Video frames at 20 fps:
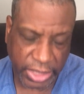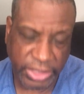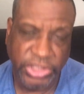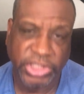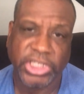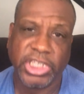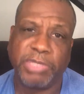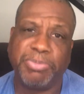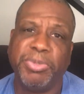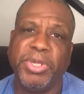
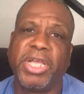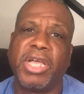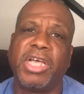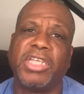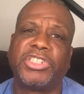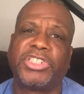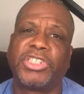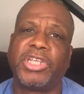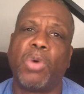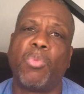just
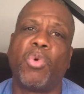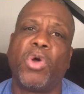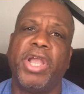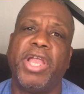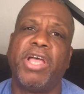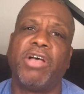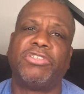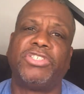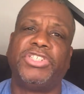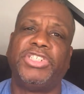because someone
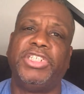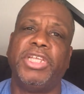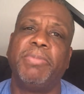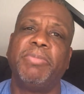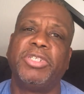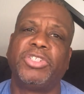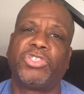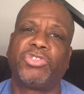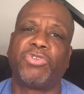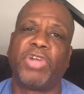else
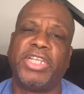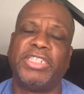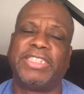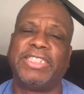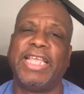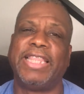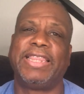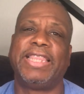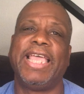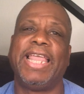demonstrates
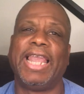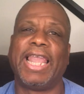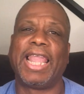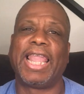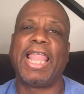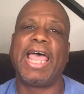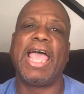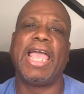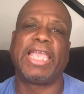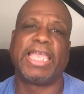that they
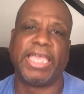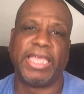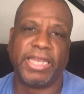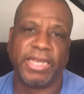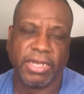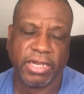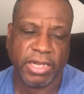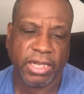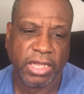lack it,